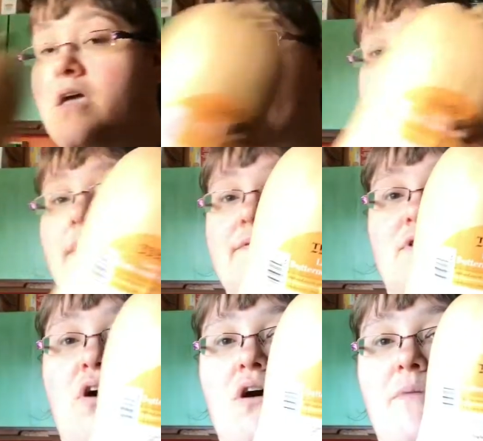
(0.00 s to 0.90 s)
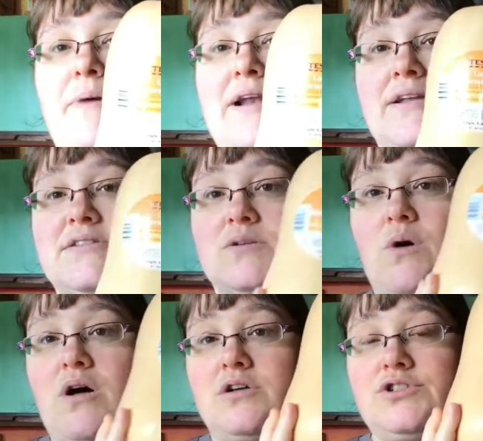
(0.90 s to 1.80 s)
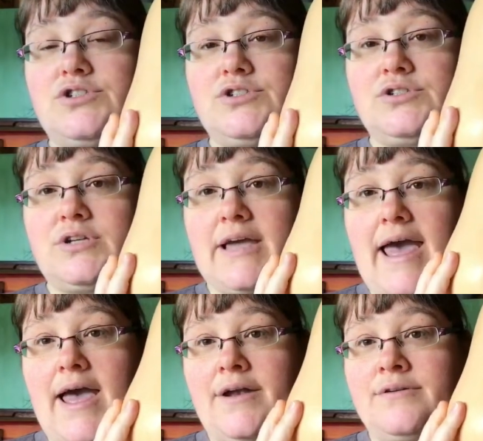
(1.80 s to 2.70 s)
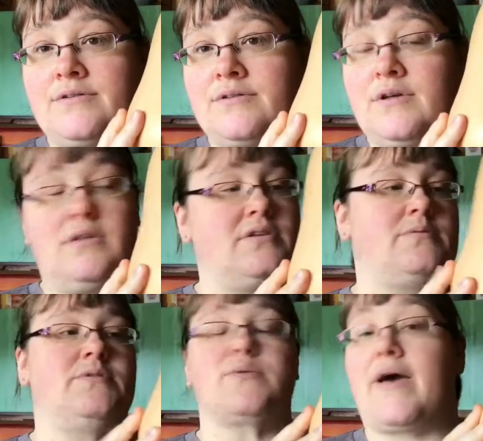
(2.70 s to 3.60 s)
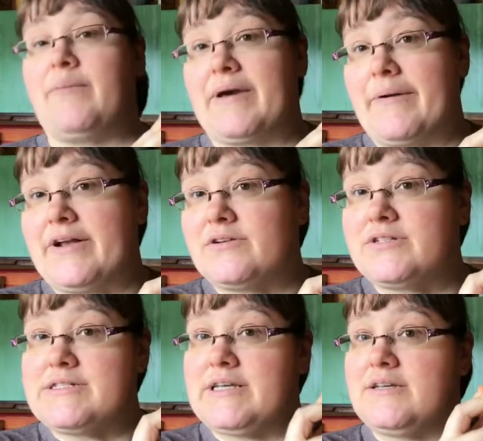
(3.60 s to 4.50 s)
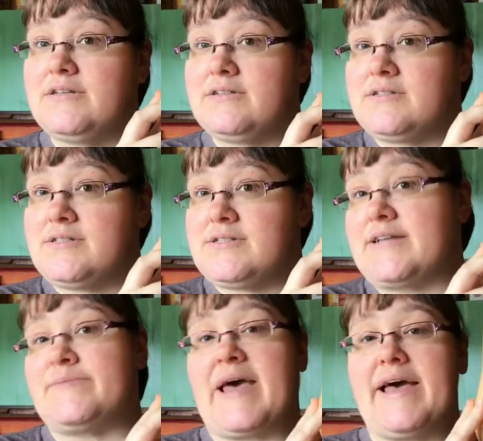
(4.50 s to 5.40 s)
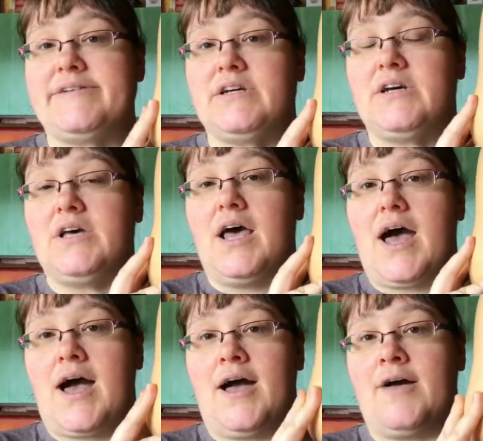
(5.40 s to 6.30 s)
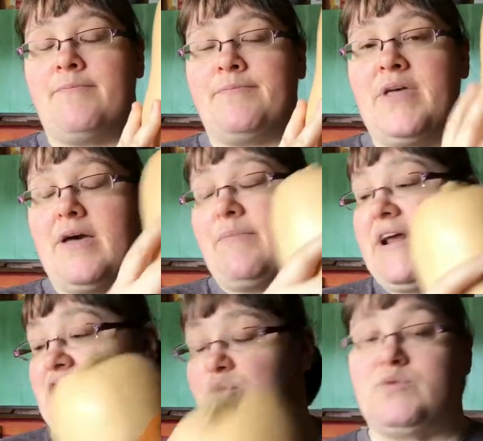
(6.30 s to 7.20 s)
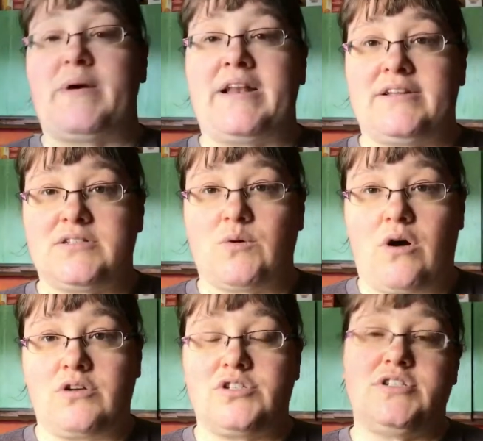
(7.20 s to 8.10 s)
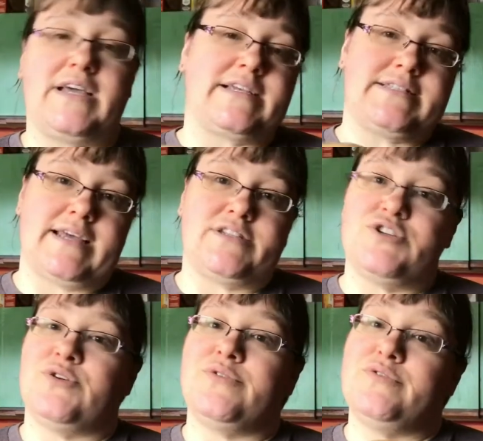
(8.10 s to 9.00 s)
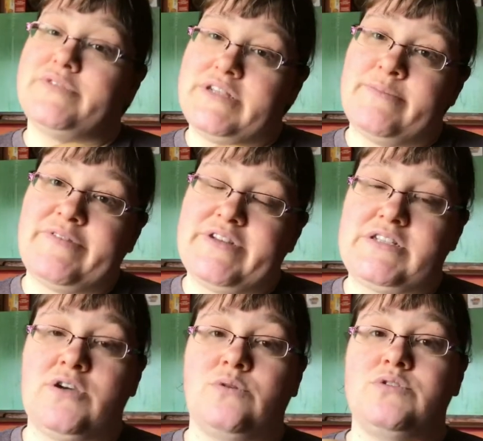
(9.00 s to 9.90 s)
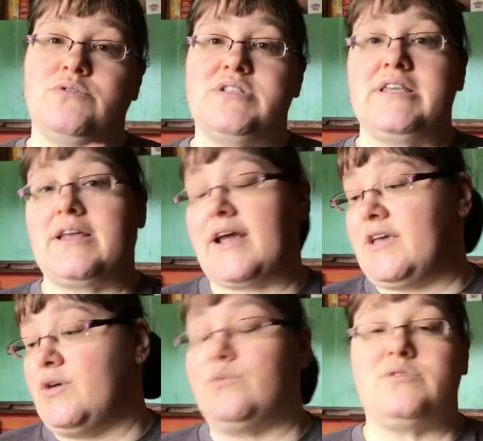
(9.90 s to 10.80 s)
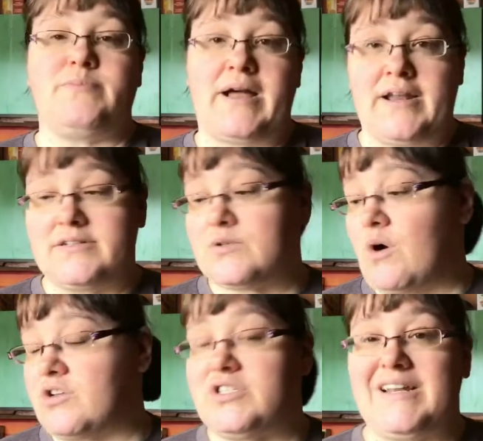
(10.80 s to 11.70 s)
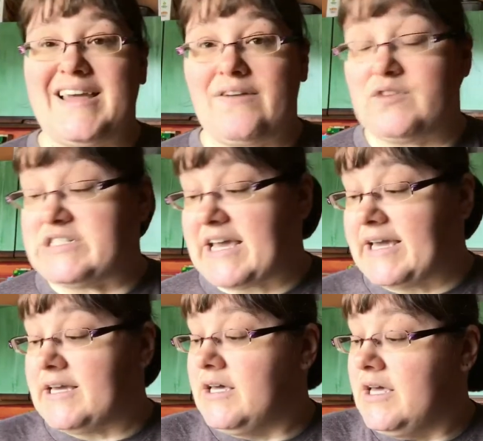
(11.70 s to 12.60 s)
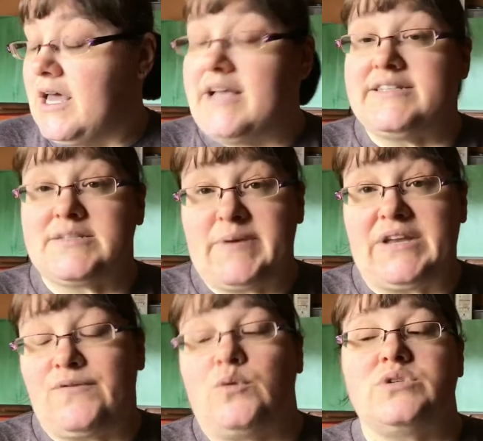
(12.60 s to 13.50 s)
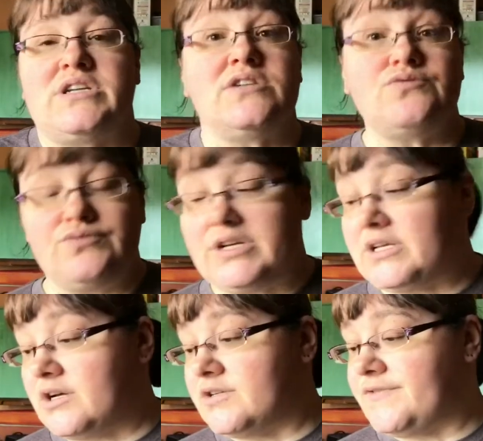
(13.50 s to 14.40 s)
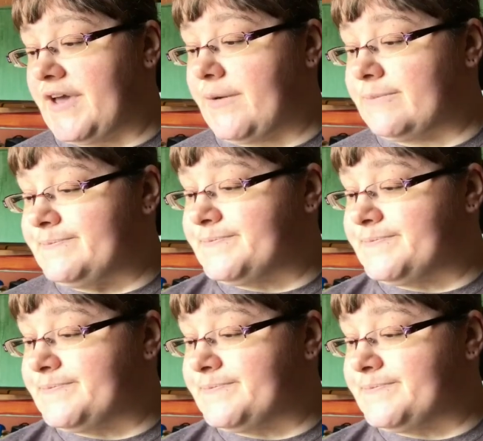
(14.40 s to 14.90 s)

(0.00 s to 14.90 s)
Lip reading: Then I've got a butternut squash. Again, this one's quite a big one, you can see the size of my head. But I use butternut squash, like I said, you know, if you've seen my videos, you'll see that I use butternut squash nearly every day. It's speed food and it's really good for you.